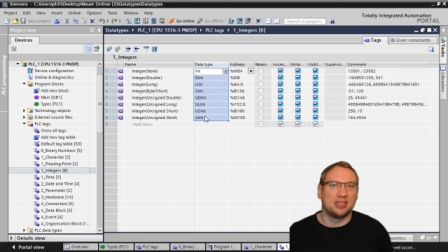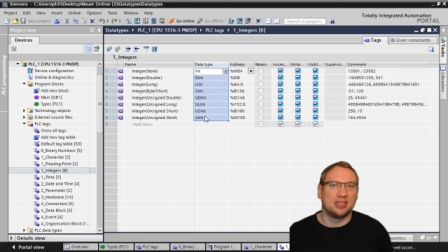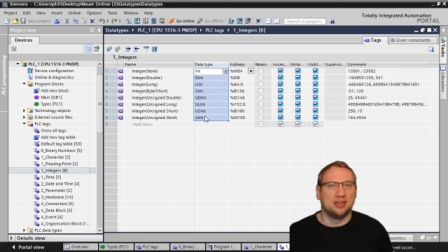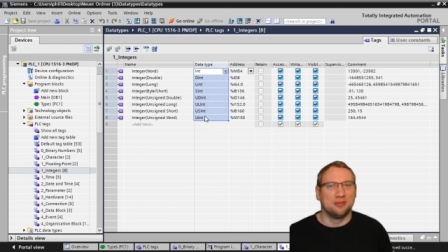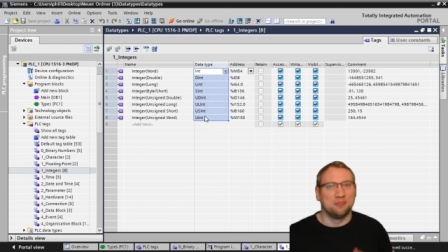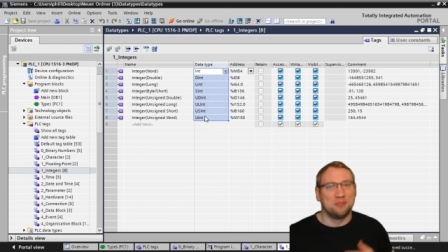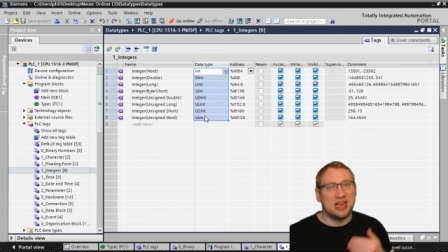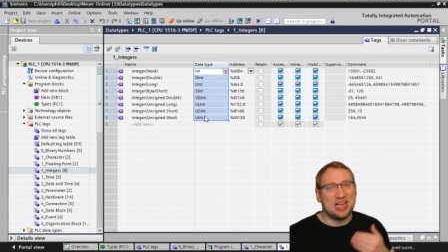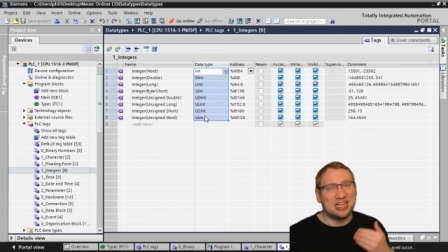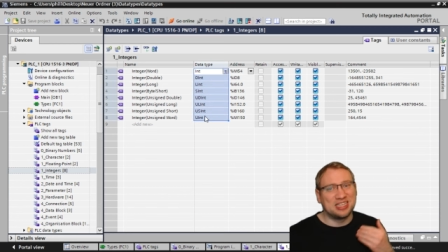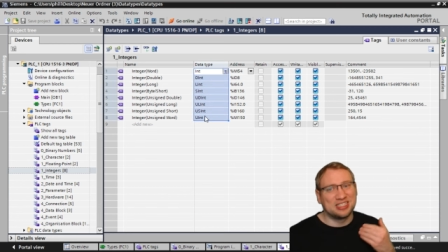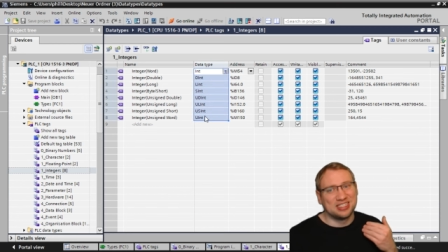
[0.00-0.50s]
it
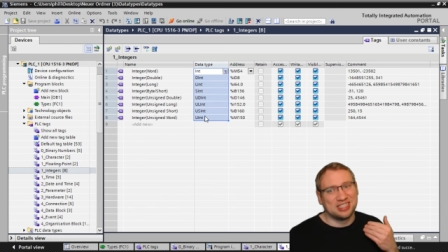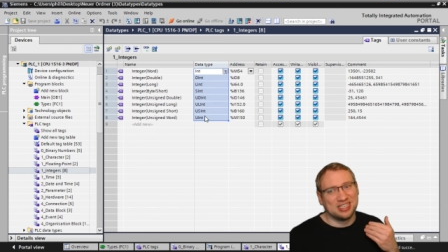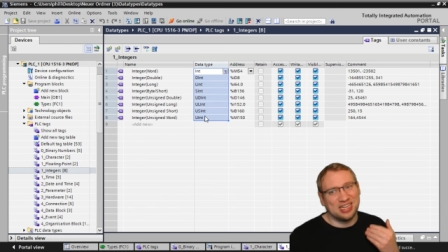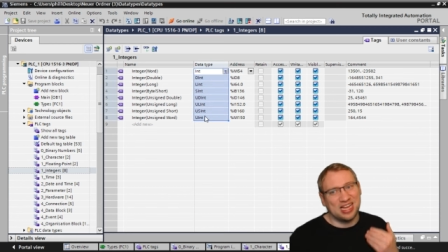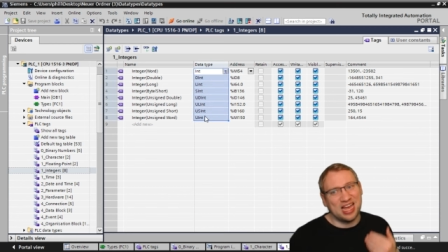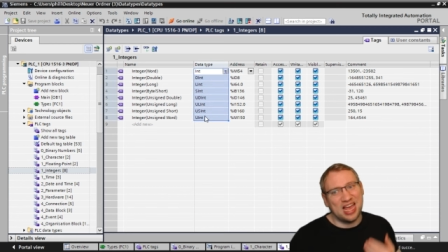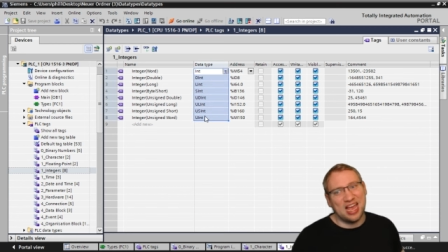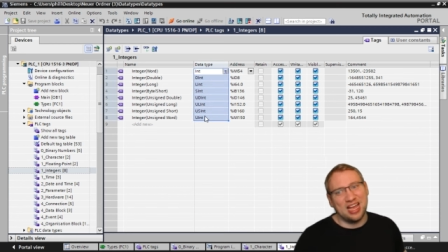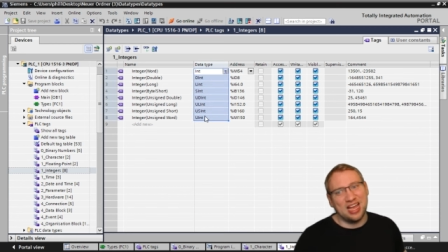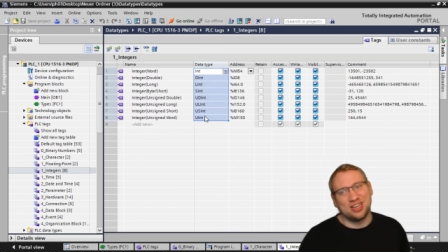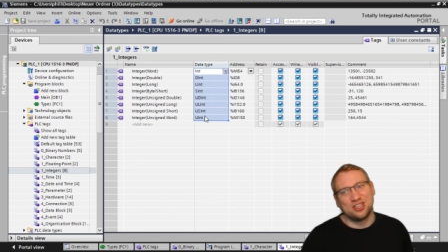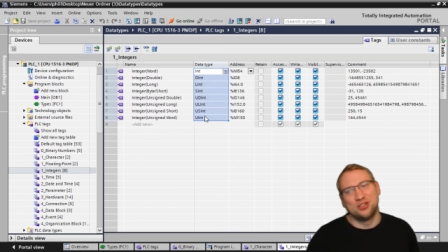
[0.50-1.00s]
makes it
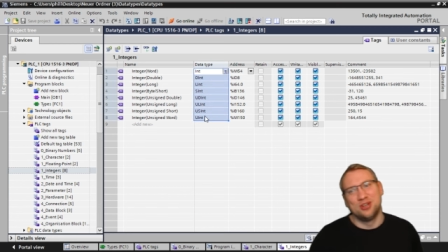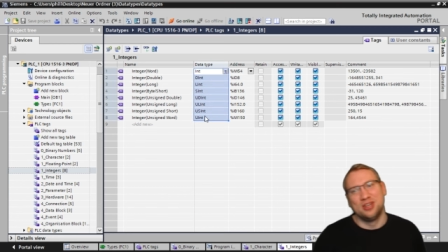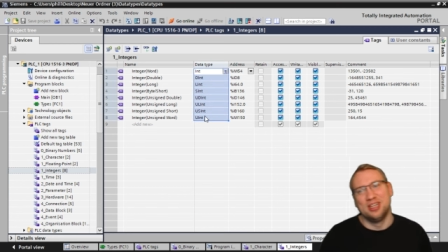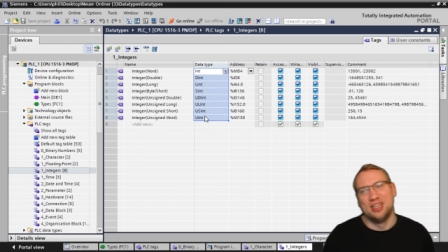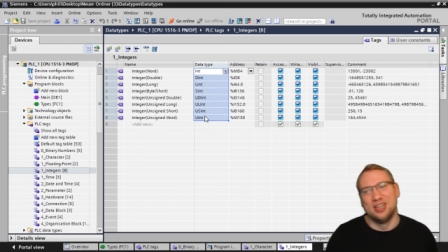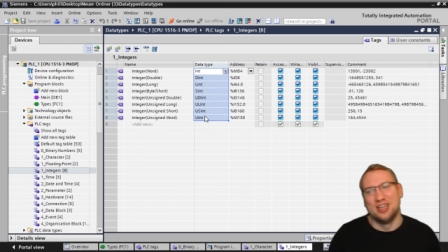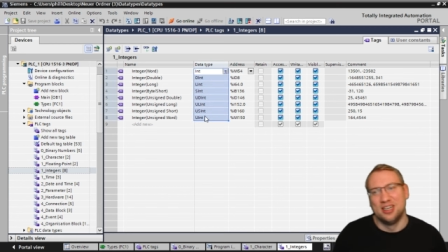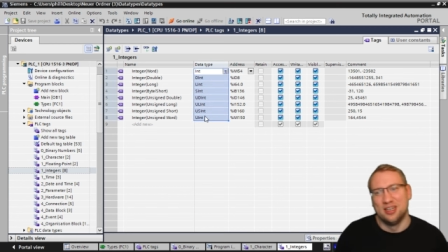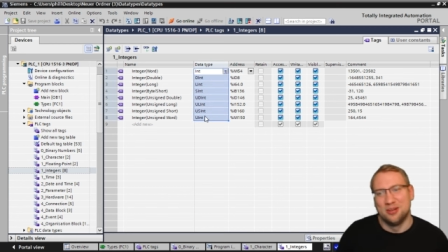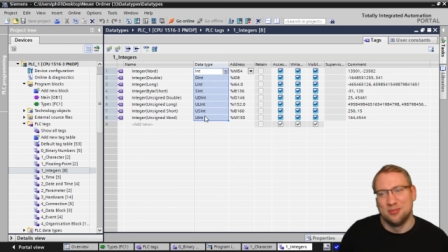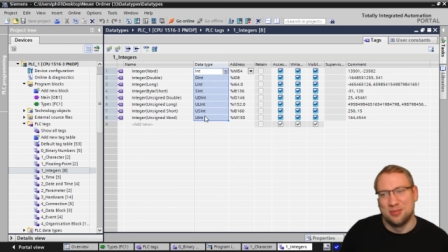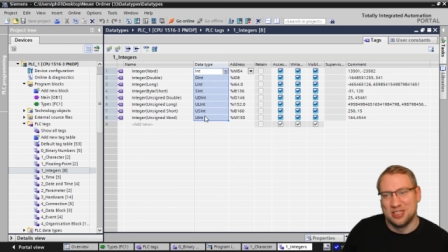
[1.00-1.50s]
actually a
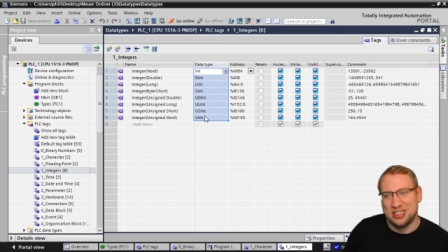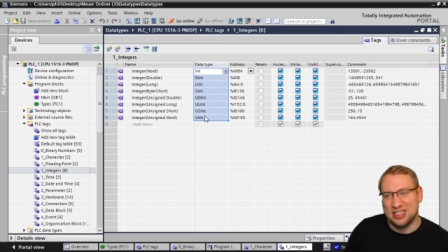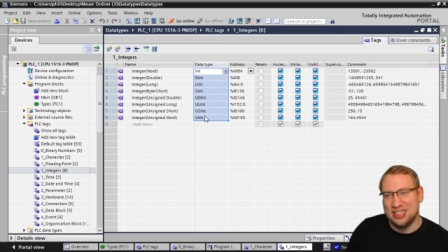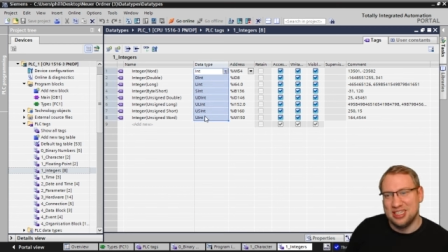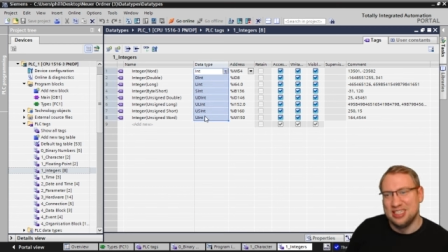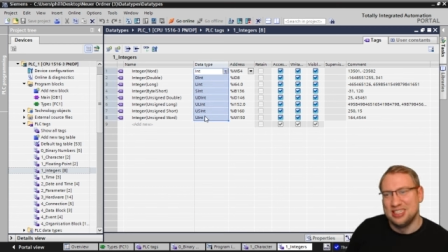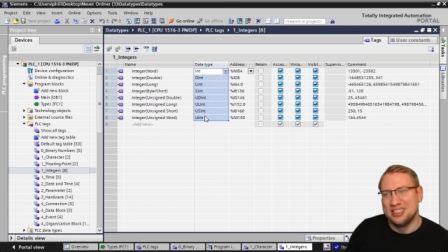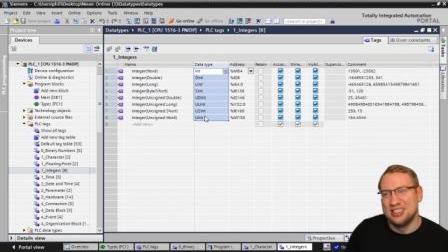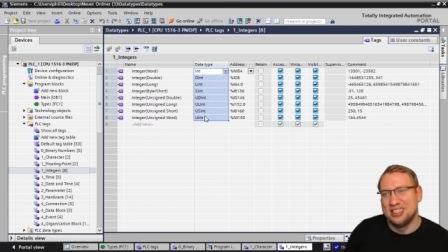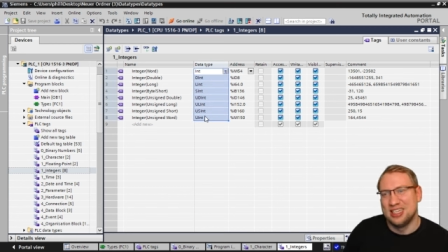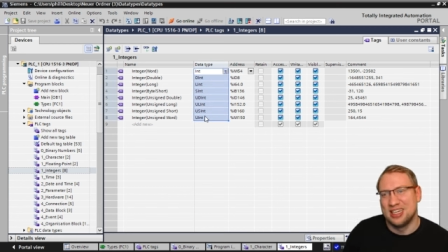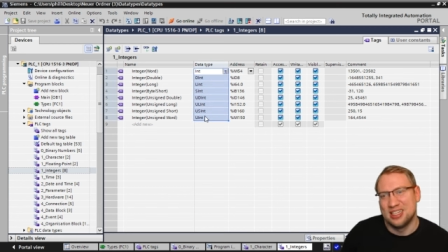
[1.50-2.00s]
little bit
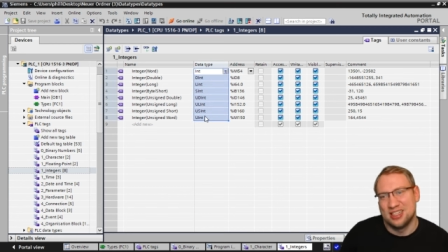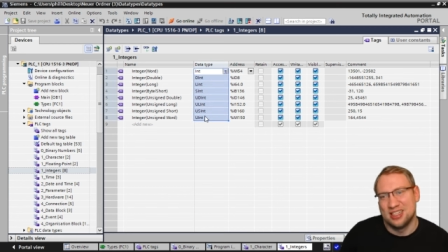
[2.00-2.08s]
easier.